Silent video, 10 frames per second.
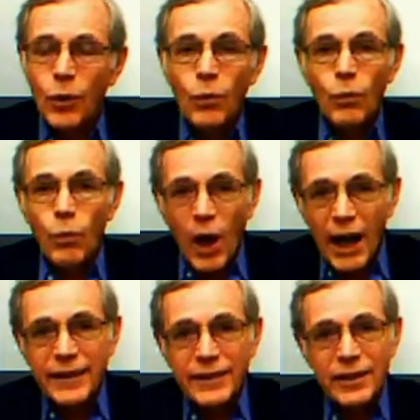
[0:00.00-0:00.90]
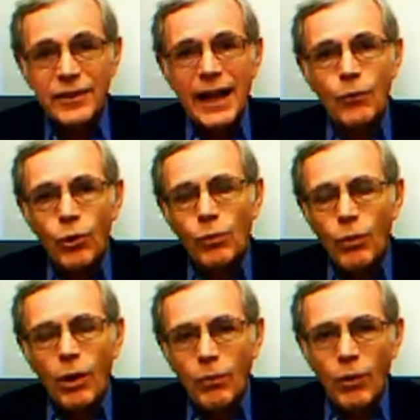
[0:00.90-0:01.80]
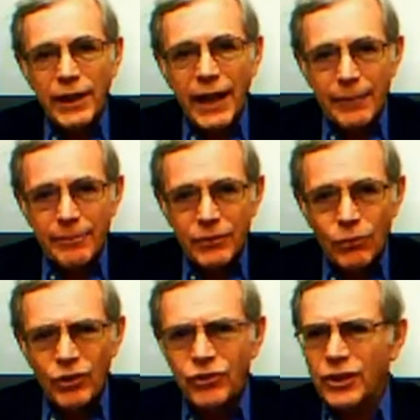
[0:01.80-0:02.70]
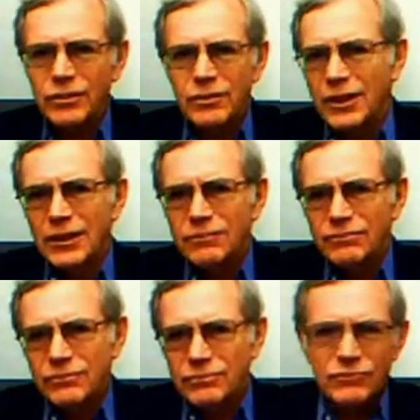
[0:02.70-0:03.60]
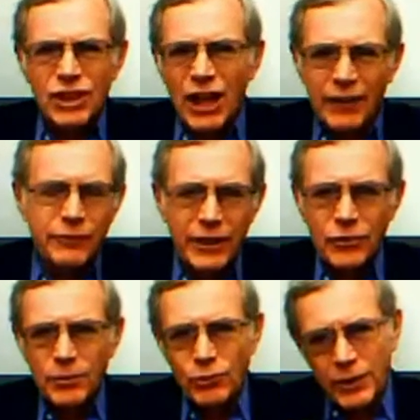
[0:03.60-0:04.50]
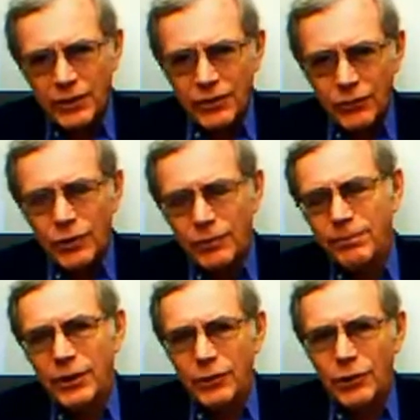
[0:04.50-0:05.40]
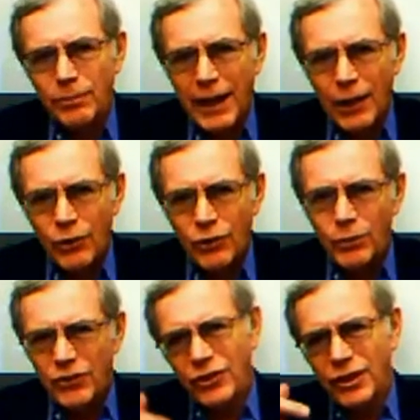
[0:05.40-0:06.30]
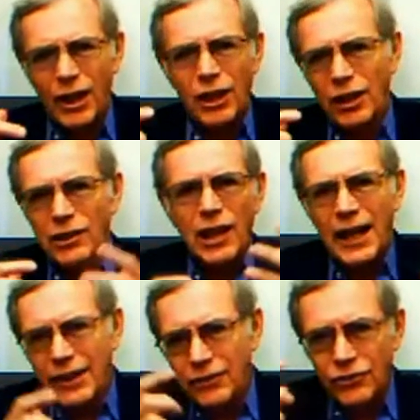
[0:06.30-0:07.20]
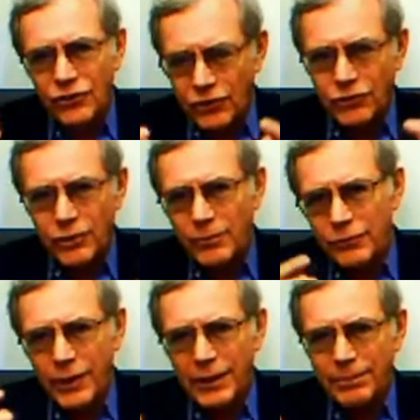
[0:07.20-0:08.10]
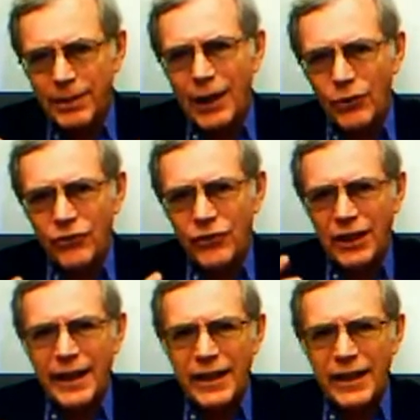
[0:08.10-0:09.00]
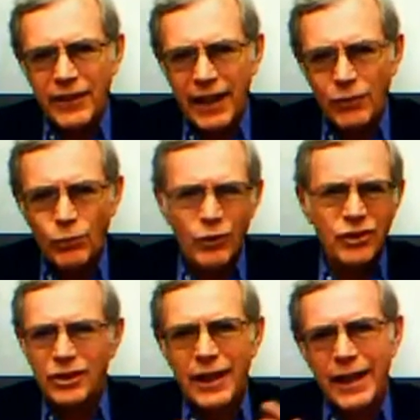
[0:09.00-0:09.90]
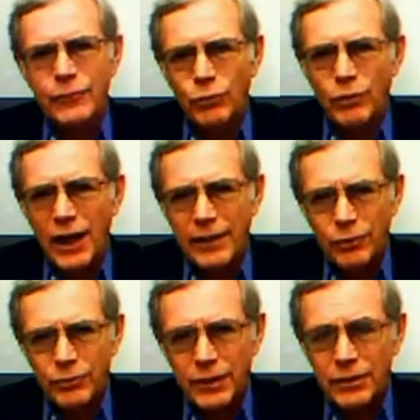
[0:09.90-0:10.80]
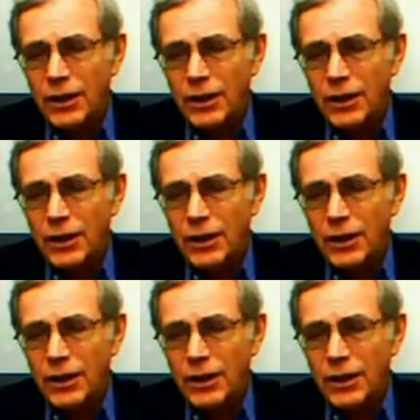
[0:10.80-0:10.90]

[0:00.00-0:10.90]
Why did that World War I happen? Was it conflicts between different imperial powers? Was it an alliance system of great powers that got out of hand? Was it naval rivalry?